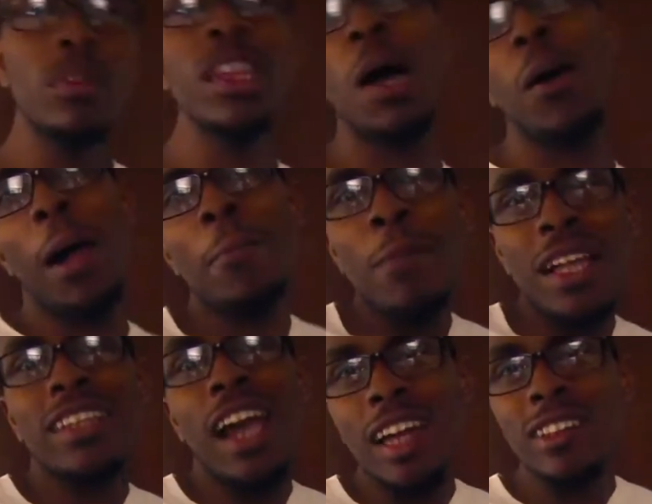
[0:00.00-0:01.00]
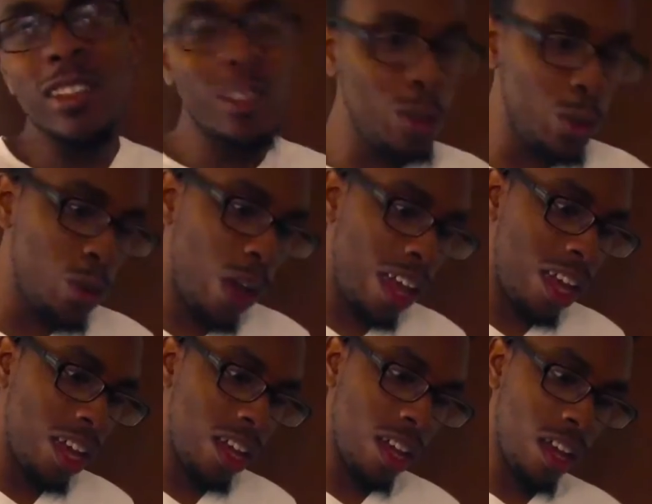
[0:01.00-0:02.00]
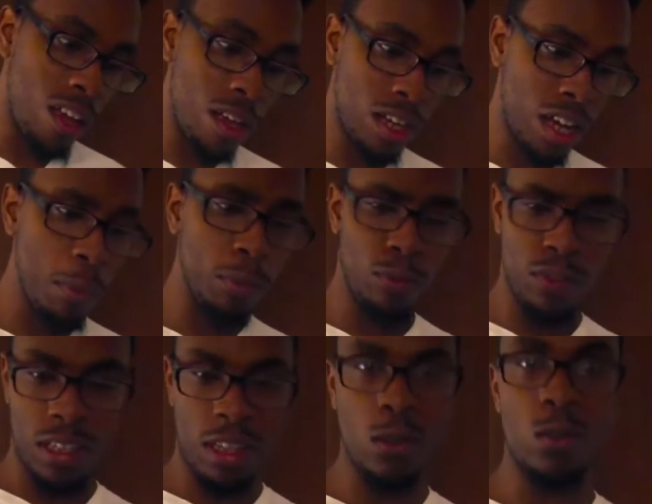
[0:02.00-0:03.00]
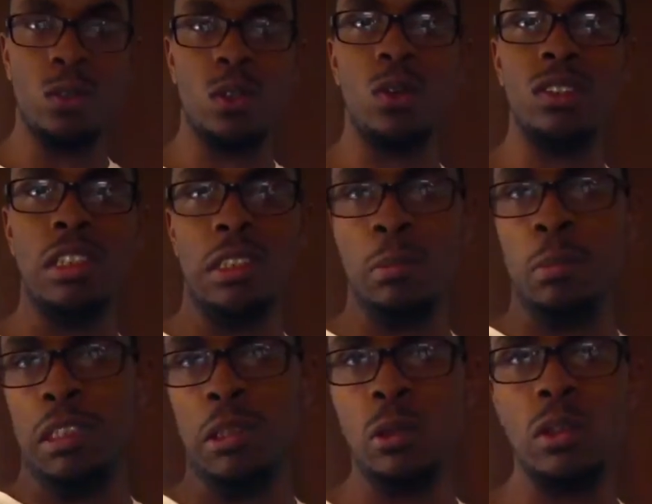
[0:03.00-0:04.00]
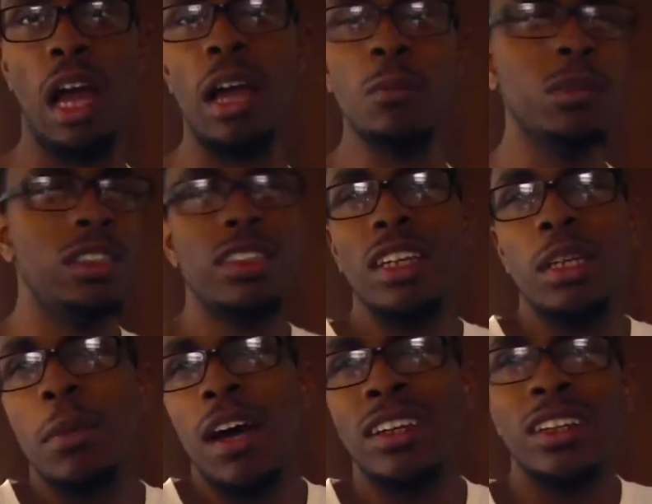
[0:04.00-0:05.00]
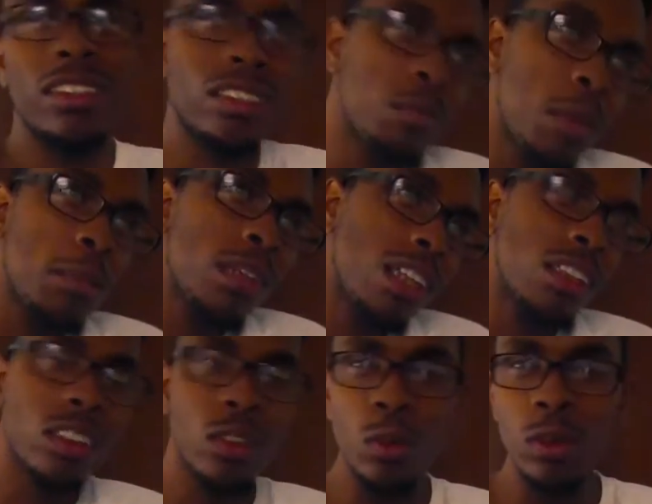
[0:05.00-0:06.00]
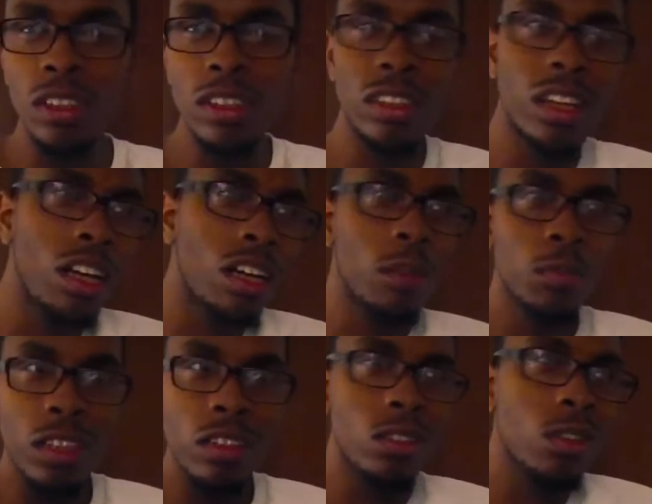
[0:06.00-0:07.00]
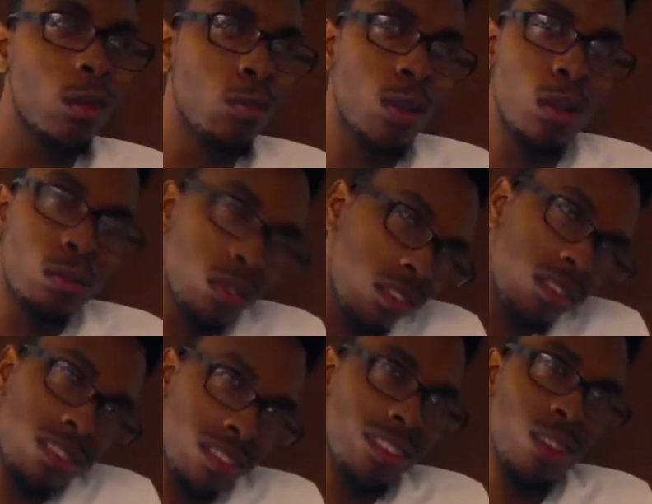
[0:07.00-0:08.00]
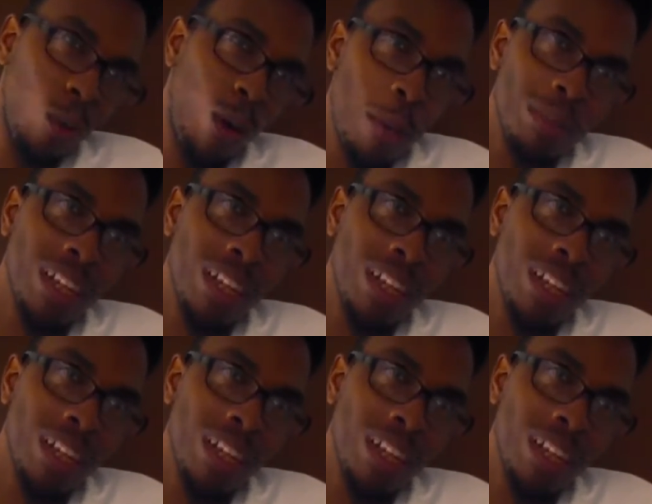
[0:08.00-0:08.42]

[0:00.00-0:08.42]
Now, I meant to actually do a couple videos on this build. I was thinking about it. I was like, maybe I should do a bit on this build, but you know, I'm